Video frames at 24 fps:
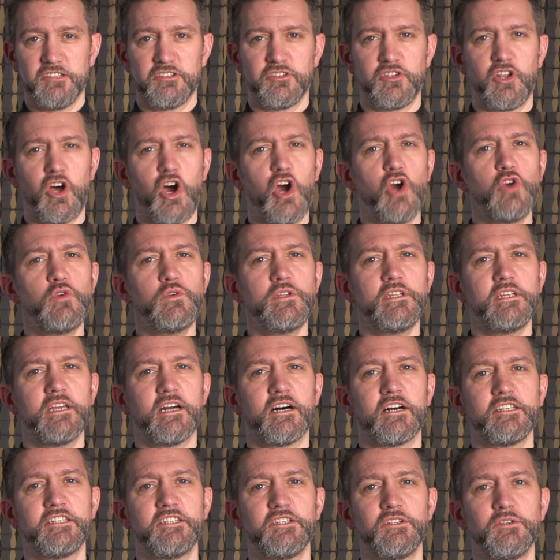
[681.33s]
not only
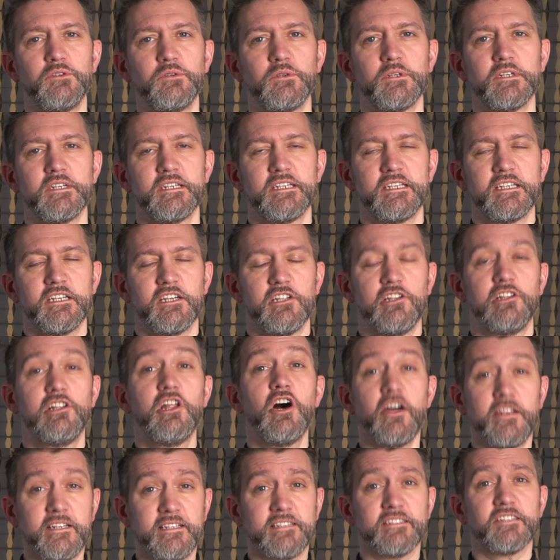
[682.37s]
are you
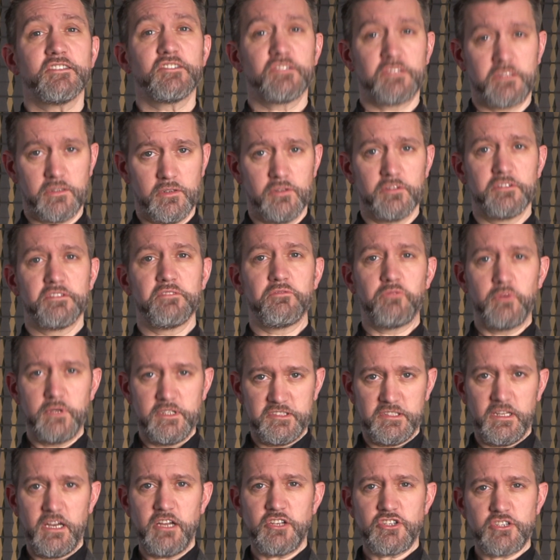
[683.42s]
learning the skills of
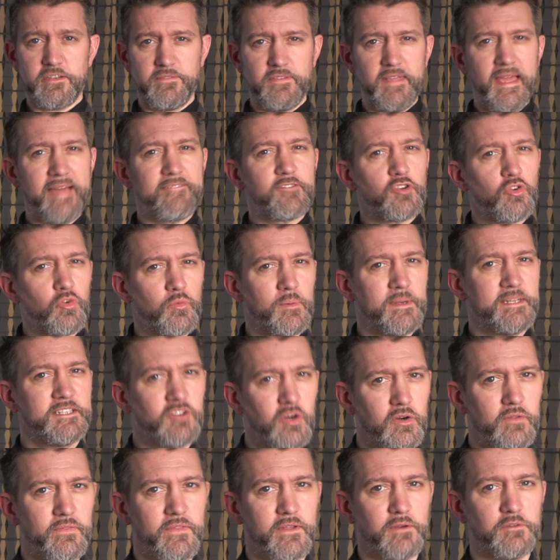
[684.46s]
research, if you haven't already
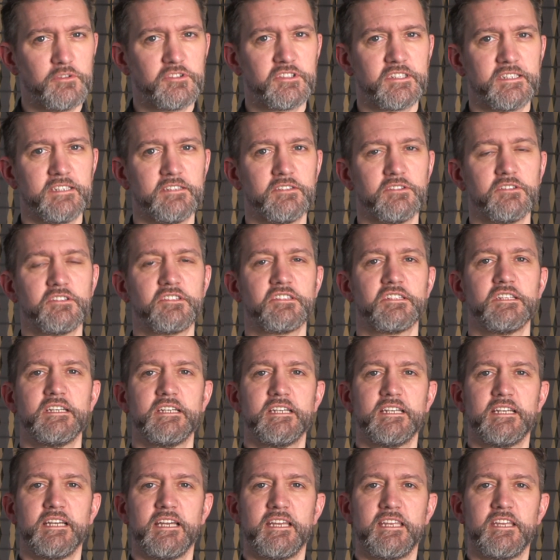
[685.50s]
got those skills,
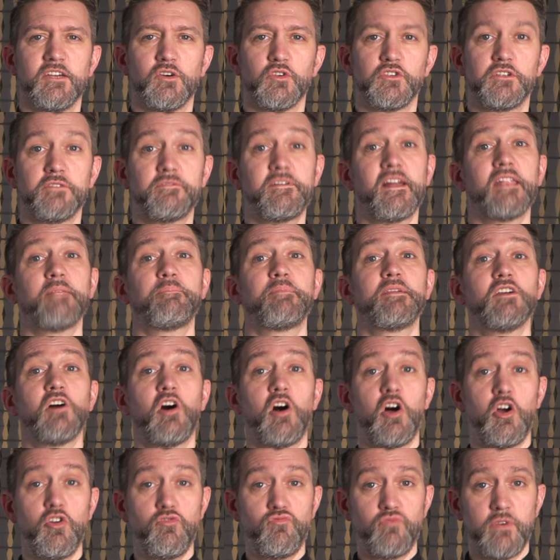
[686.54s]
you're developing your
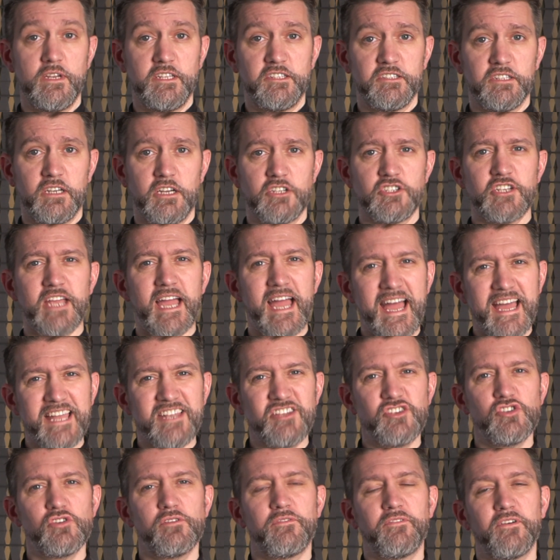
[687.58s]
own research
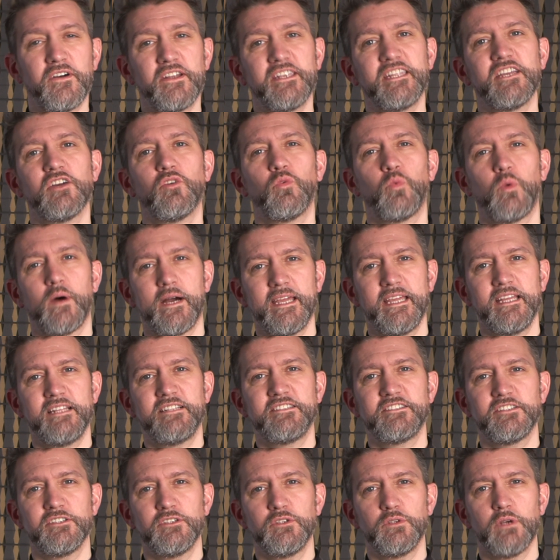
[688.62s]
and you're finding a way
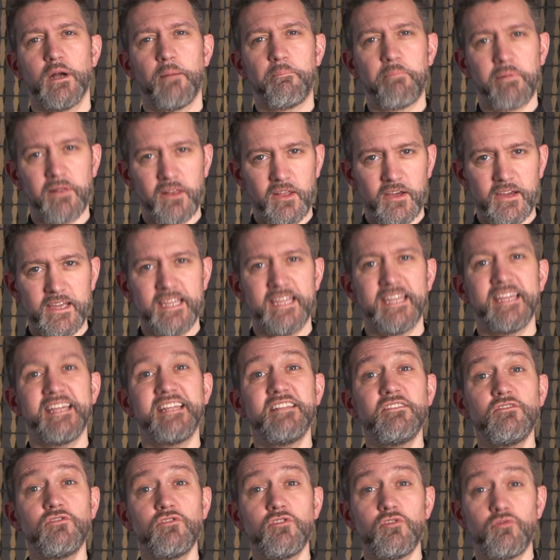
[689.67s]
to apply it
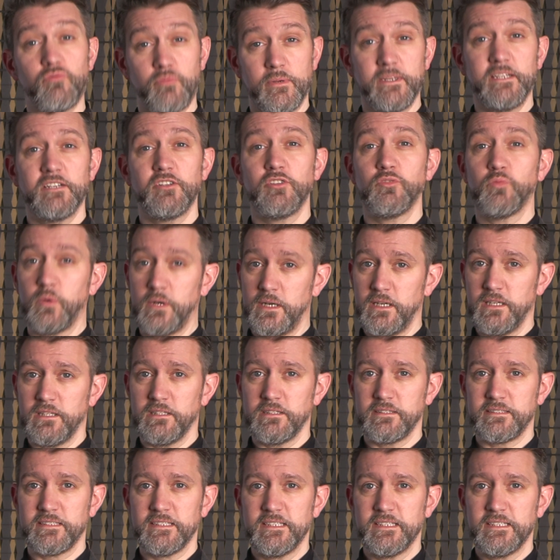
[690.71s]
in the real world